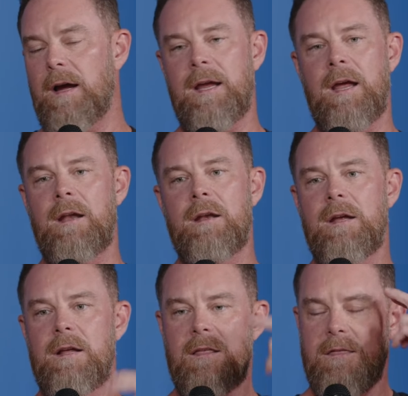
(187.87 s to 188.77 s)
I can't
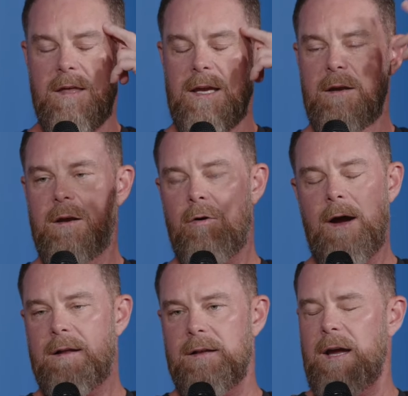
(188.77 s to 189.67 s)
think
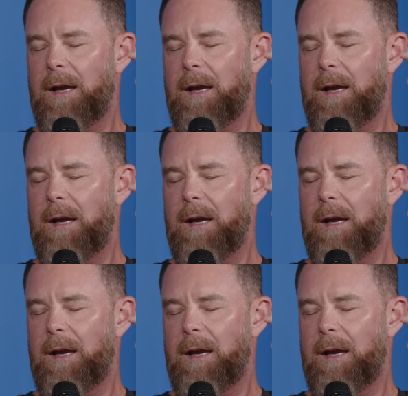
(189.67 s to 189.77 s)
correctly.